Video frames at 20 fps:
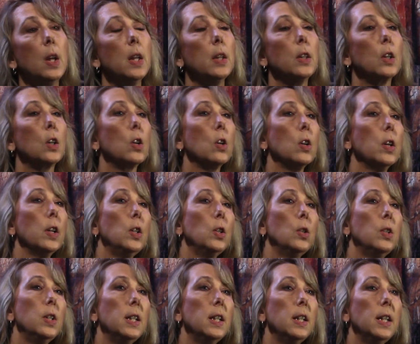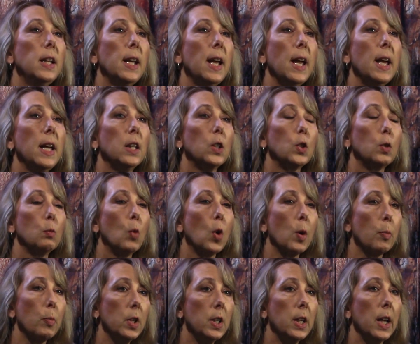The current UDDA is more
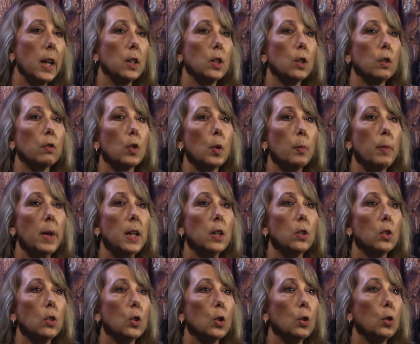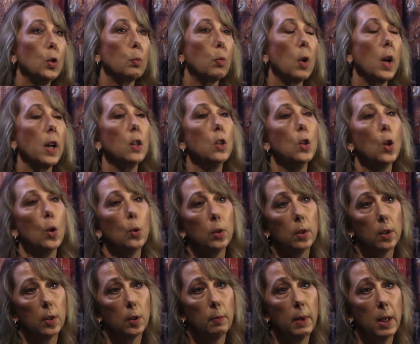protective for patients whose
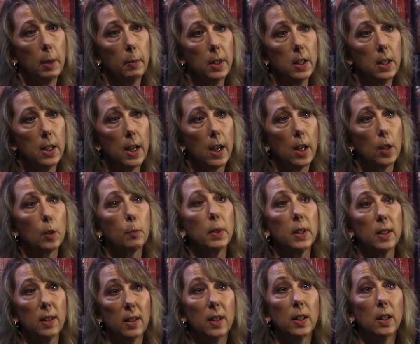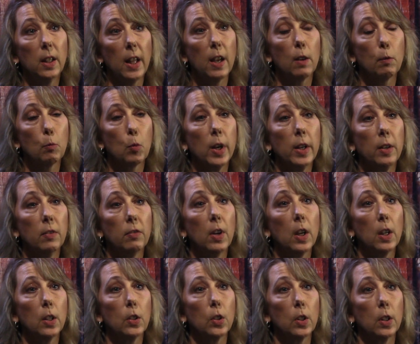prognosis may be death but still have brain
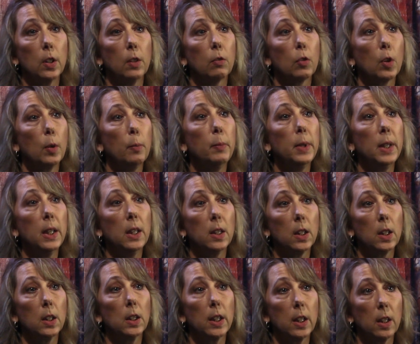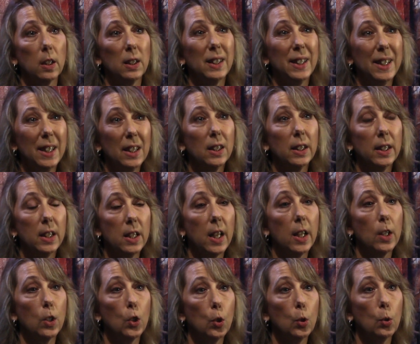function from being declared legally
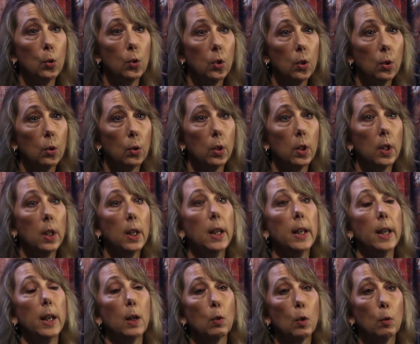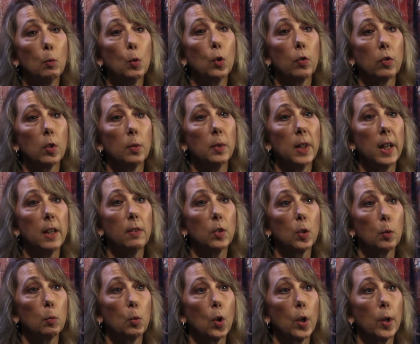dead too soon and removed from life
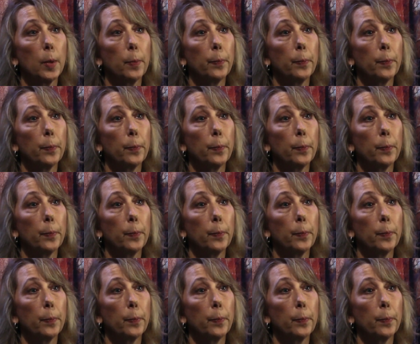support.